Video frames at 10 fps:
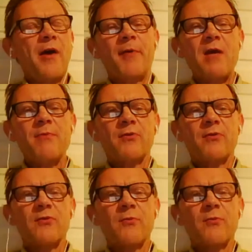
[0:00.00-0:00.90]
to be able
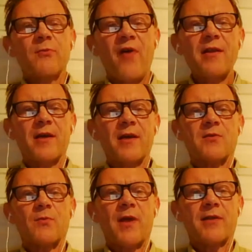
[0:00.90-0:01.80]
to provide the
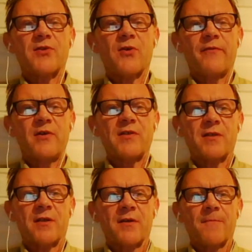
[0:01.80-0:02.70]
guest with that service.